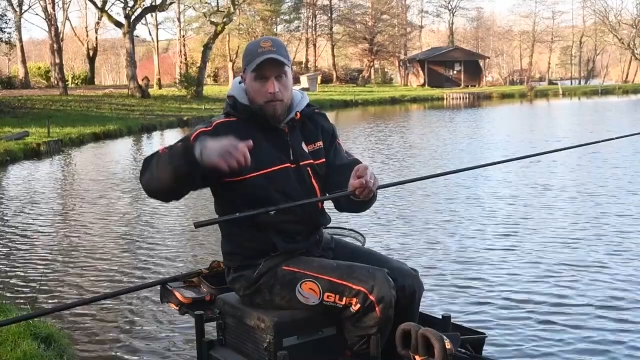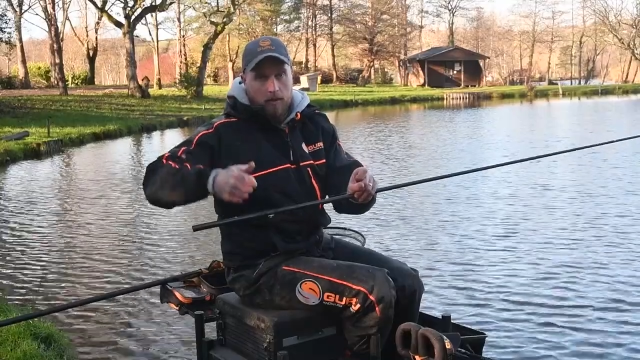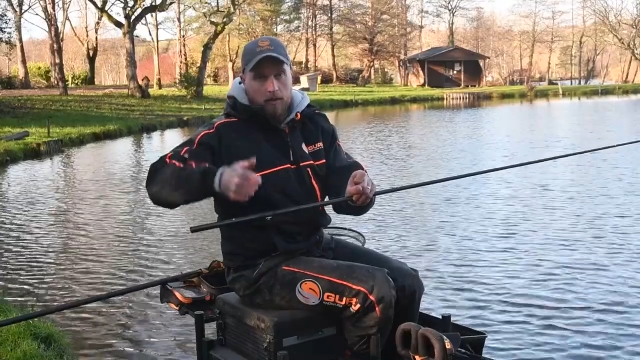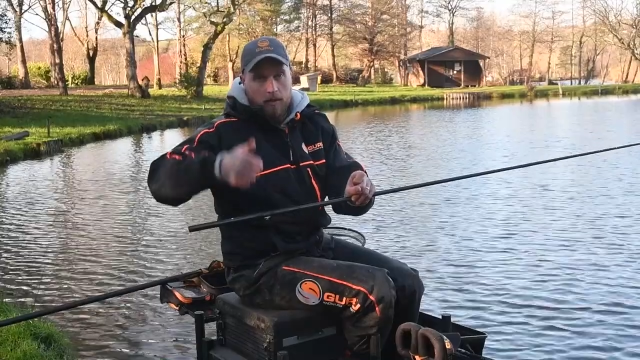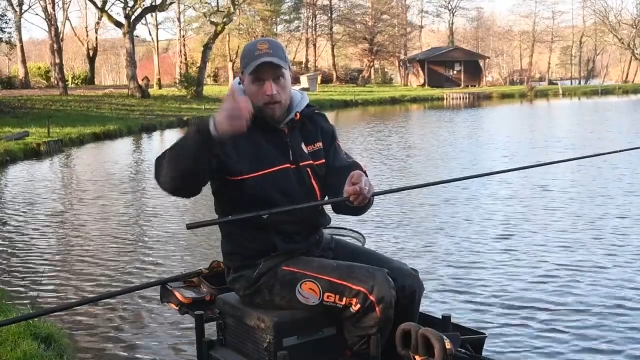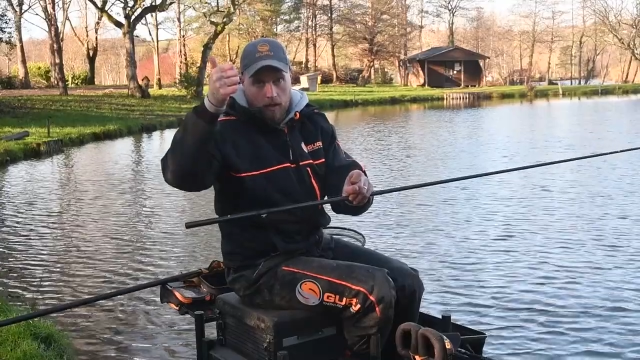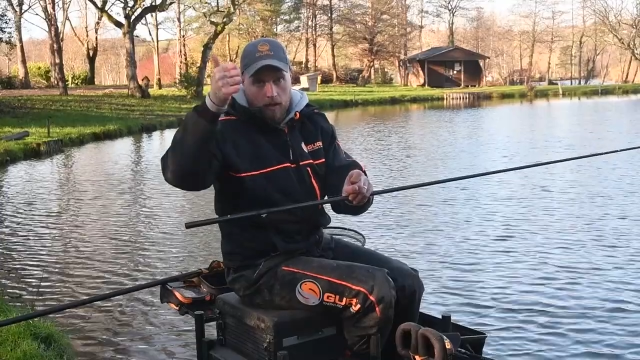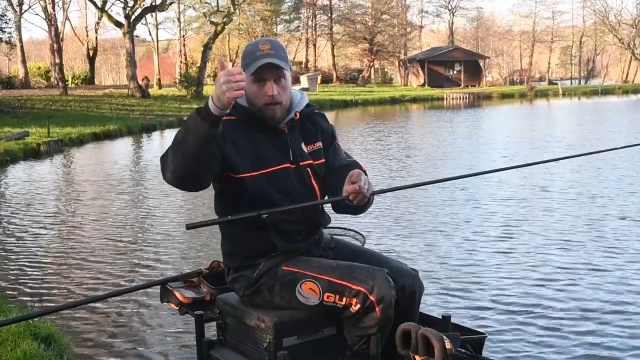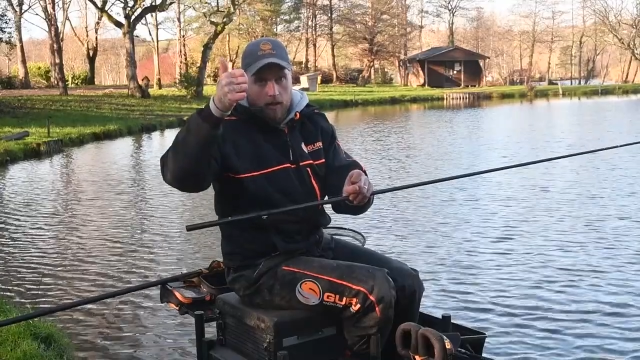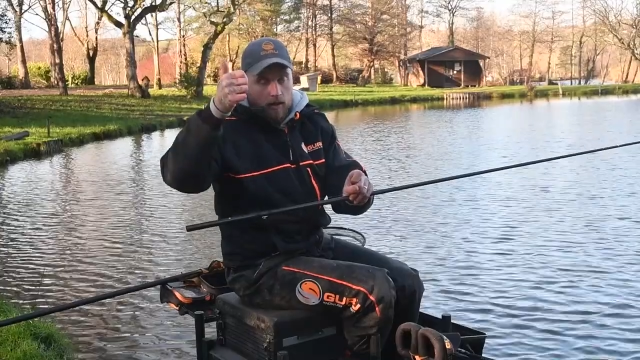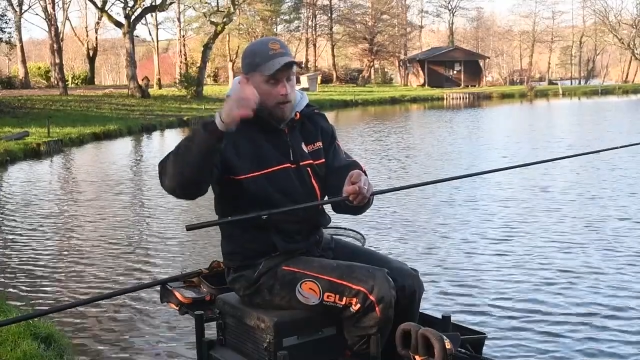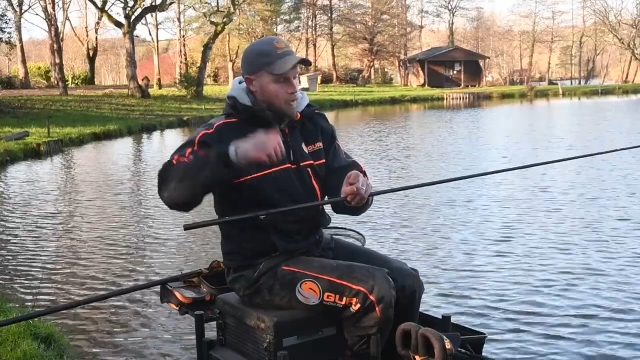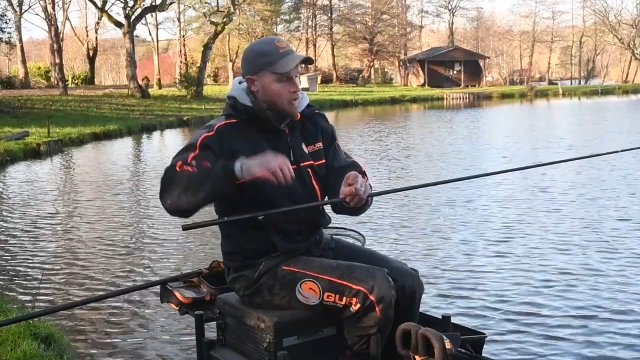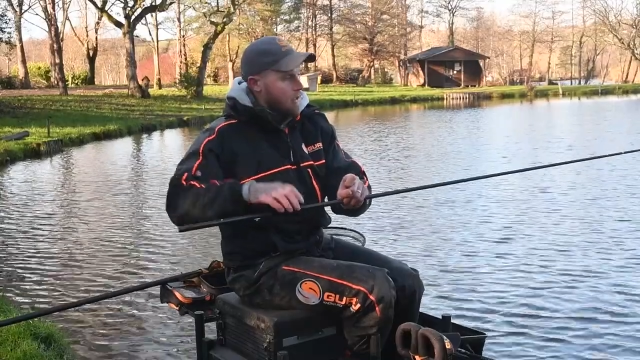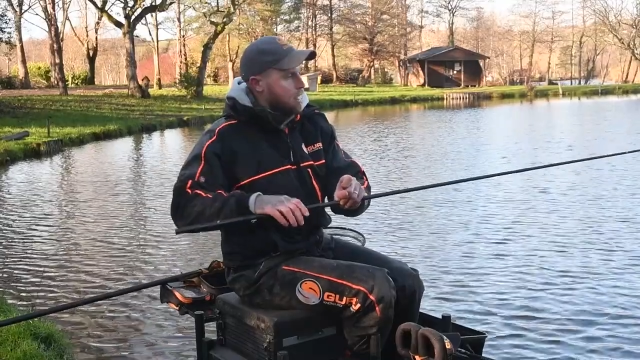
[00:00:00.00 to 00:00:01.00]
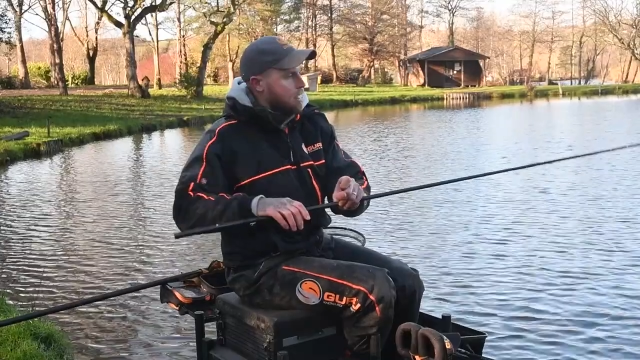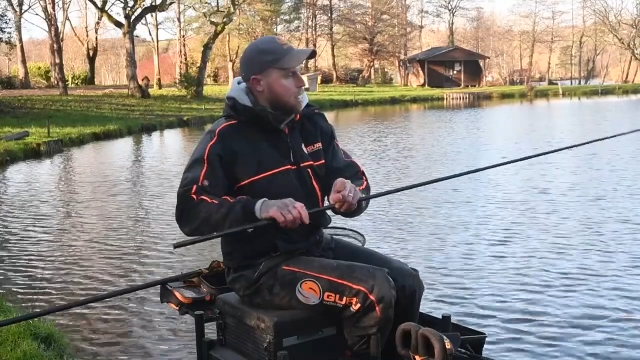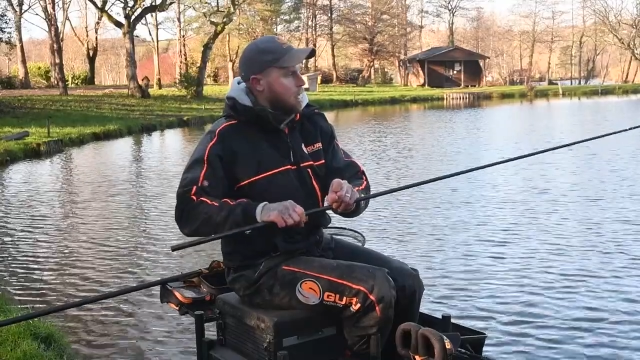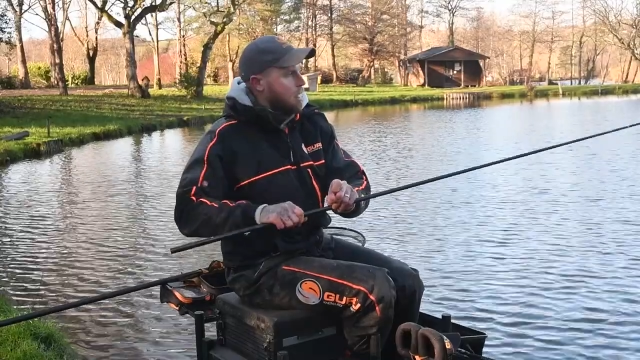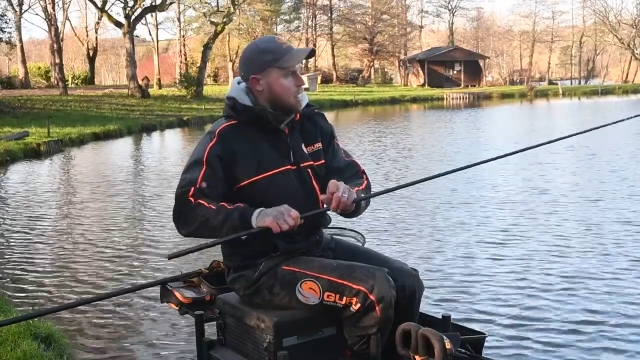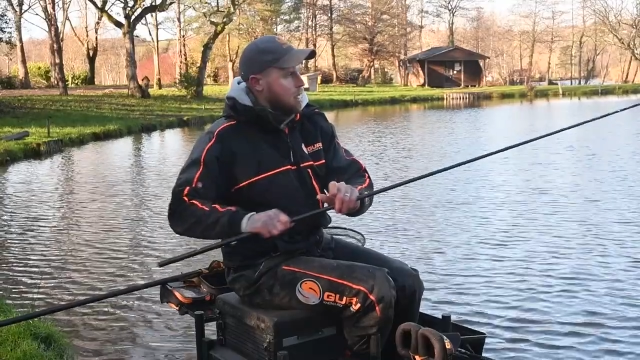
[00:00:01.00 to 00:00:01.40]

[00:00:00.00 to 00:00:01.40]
up with it, I'll get a nice lift on the